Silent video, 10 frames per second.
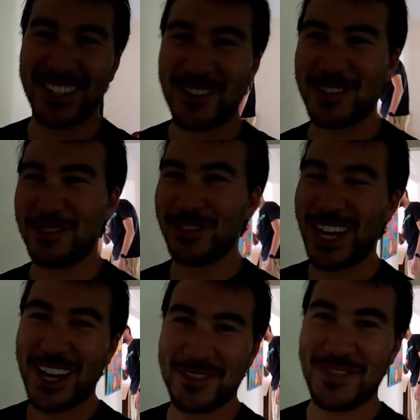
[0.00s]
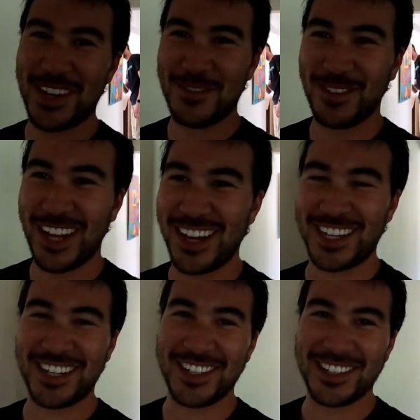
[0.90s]
he's going to vlog me
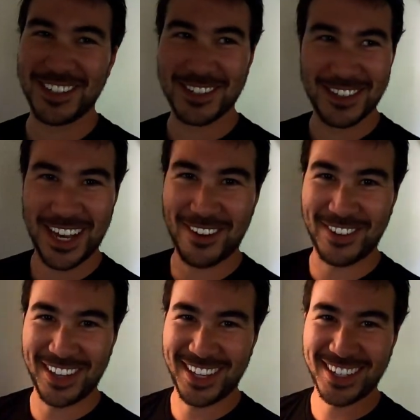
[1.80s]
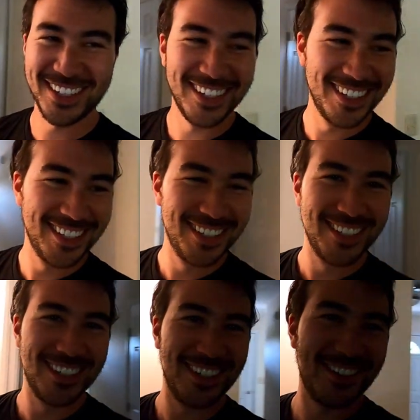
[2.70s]
vlogging everything.
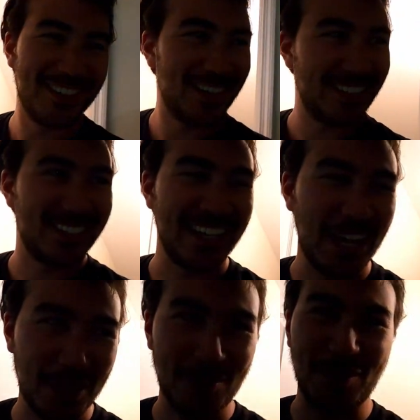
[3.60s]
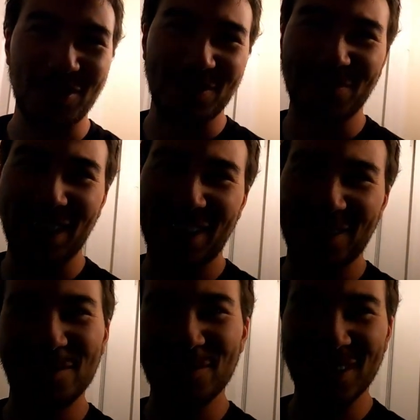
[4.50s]
Together we're going to
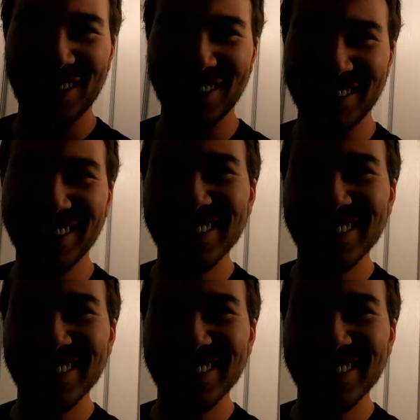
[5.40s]
vlog the world.